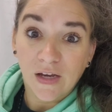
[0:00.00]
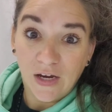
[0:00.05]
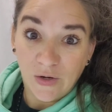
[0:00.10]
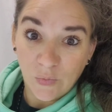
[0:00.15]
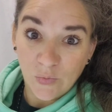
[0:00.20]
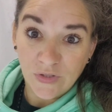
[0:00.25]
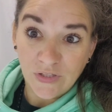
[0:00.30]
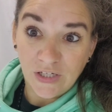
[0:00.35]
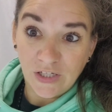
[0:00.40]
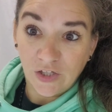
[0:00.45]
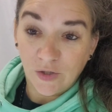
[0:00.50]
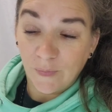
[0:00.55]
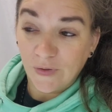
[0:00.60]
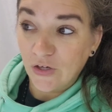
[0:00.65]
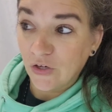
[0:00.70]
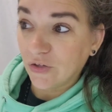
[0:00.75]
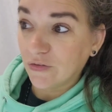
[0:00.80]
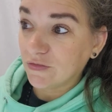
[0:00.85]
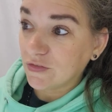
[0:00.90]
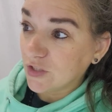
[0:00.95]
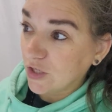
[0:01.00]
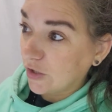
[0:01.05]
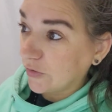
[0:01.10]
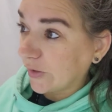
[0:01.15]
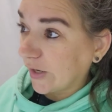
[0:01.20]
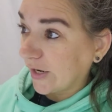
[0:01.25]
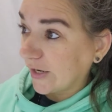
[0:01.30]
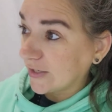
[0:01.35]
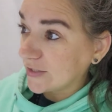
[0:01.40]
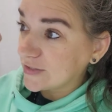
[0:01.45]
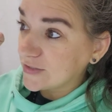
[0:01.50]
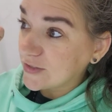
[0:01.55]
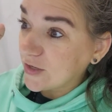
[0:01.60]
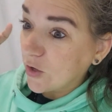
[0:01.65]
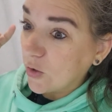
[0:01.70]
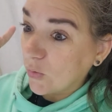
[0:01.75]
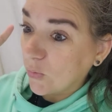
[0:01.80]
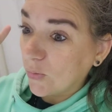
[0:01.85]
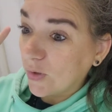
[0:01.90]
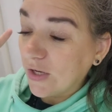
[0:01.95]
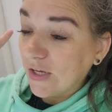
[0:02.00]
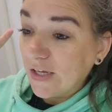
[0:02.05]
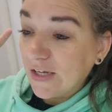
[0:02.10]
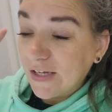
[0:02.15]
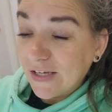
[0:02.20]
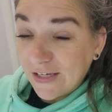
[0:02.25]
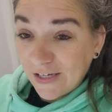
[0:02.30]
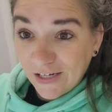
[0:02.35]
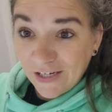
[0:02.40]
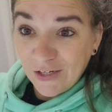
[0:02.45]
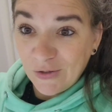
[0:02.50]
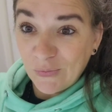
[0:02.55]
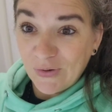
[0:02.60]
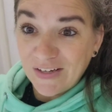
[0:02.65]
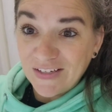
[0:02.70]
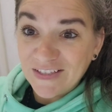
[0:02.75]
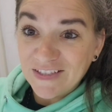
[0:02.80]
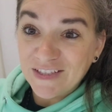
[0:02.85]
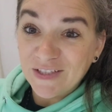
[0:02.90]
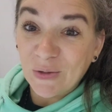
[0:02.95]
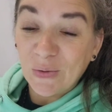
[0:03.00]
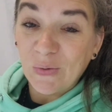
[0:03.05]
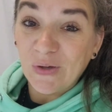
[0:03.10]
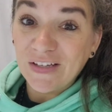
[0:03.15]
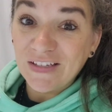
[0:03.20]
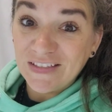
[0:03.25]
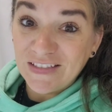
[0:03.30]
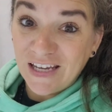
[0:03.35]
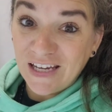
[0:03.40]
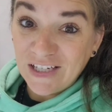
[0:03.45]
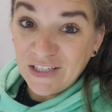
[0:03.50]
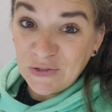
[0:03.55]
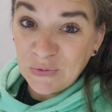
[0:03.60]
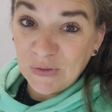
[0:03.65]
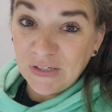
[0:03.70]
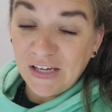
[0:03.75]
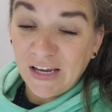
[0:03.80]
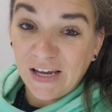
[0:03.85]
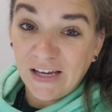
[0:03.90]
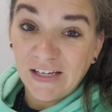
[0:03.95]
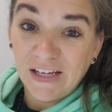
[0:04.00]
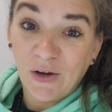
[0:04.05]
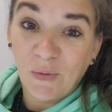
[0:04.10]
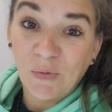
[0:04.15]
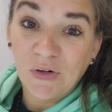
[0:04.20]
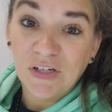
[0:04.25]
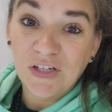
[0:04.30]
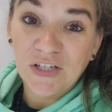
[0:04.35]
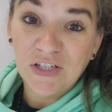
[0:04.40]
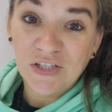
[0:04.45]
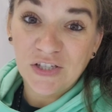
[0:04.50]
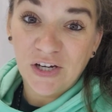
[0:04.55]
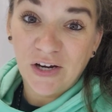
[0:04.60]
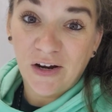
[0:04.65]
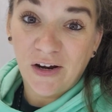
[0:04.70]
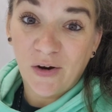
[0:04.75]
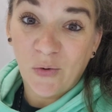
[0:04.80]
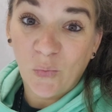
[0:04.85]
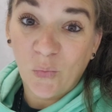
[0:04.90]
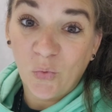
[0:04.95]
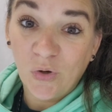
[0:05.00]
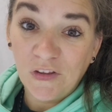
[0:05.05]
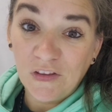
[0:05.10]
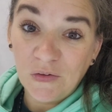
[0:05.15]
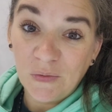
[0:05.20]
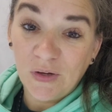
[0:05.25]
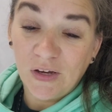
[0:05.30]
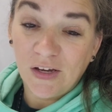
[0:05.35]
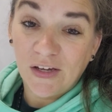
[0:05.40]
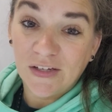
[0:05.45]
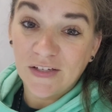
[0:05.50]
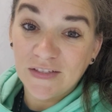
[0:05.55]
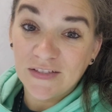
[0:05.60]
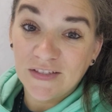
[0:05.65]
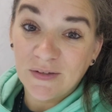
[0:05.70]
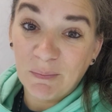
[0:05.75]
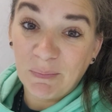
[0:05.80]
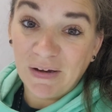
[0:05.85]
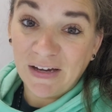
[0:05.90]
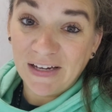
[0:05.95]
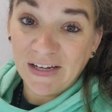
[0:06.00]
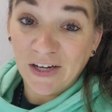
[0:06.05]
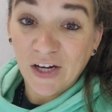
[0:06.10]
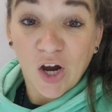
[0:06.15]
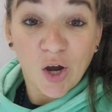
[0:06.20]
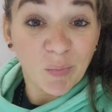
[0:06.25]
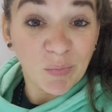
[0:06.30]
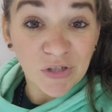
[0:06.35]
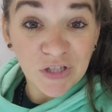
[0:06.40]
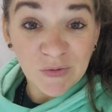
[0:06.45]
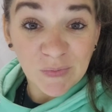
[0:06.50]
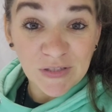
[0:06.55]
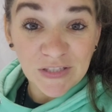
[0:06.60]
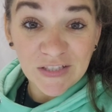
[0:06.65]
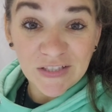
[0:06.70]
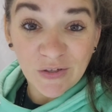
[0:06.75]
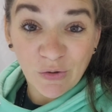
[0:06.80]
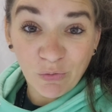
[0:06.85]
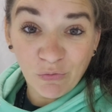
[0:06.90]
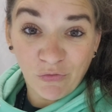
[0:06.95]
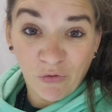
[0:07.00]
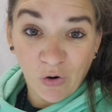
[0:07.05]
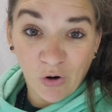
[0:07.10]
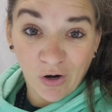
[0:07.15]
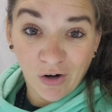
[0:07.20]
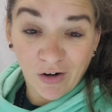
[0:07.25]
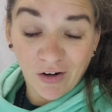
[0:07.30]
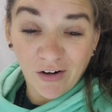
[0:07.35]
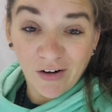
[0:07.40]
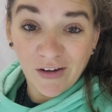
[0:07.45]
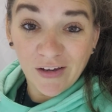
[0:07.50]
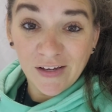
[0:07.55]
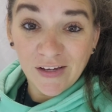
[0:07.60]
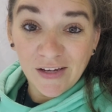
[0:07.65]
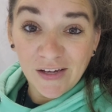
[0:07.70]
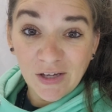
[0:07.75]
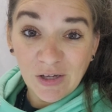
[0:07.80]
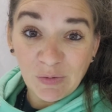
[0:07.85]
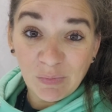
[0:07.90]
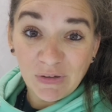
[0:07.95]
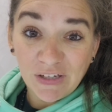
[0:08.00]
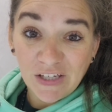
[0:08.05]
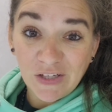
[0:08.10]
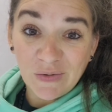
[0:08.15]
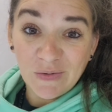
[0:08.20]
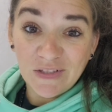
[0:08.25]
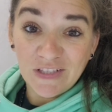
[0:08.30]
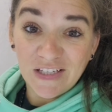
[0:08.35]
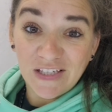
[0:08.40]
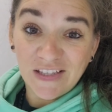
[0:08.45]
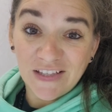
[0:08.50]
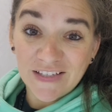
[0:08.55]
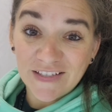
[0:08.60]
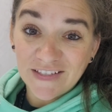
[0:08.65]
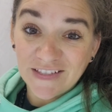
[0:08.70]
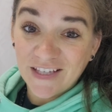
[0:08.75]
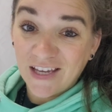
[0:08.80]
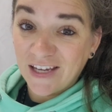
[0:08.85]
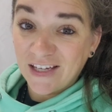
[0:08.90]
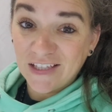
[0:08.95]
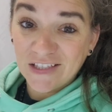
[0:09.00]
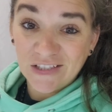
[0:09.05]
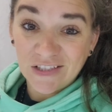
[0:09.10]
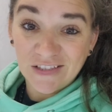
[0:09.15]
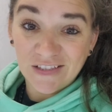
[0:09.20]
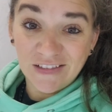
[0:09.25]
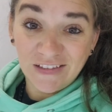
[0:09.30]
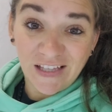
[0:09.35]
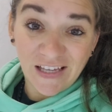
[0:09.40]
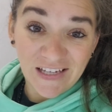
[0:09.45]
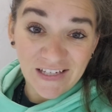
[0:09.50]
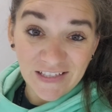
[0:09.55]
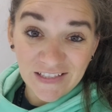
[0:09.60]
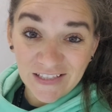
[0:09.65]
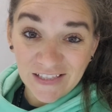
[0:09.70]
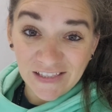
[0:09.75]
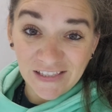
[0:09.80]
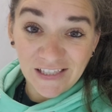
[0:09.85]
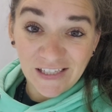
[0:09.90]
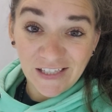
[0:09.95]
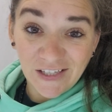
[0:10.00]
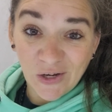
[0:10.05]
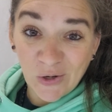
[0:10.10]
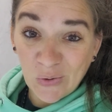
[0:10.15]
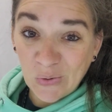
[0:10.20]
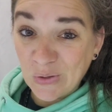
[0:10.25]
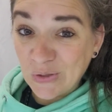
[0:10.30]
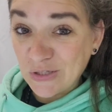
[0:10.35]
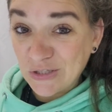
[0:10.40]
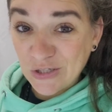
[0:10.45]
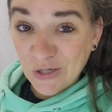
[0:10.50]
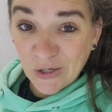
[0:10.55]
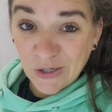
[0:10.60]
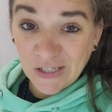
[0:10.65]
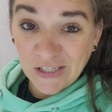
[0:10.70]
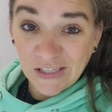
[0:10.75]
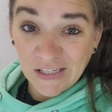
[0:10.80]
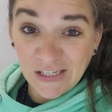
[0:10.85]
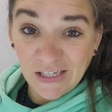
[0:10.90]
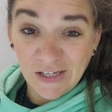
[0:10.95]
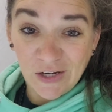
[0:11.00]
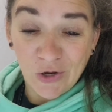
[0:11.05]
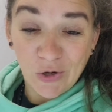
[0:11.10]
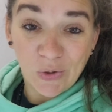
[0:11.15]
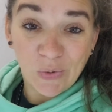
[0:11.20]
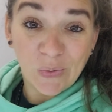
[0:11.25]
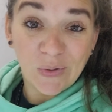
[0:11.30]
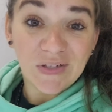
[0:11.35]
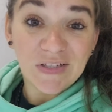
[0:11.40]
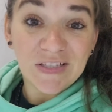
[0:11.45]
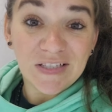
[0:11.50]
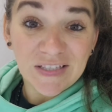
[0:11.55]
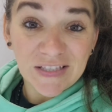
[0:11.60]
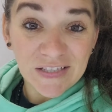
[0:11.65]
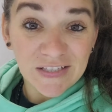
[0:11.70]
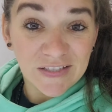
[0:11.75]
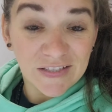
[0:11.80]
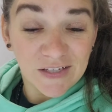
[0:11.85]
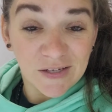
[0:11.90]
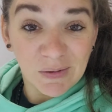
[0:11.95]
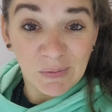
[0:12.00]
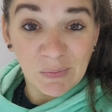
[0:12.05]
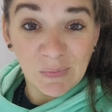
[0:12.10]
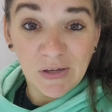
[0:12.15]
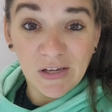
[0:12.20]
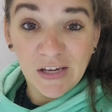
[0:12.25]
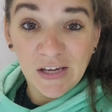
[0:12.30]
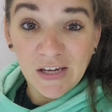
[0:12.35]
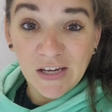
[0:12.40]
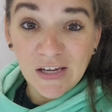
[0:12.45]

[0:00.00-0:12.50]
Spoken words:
Hair was getting on my nerves. Okay, so anyways, so day 28, I wanted to share with you guys my accomplishments so far by using this like lazy keto, dirty keto system.